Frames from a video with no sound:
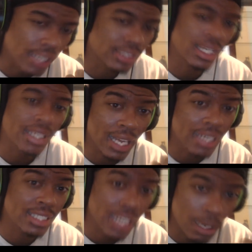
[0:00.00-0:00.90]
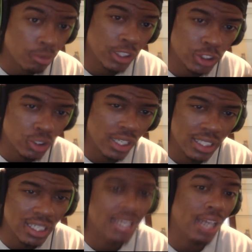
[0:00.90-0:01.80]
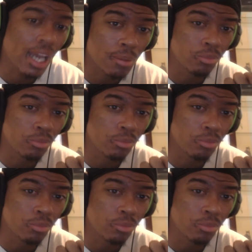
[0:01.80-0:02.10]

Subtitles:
Like I said, I got it copyright straight, and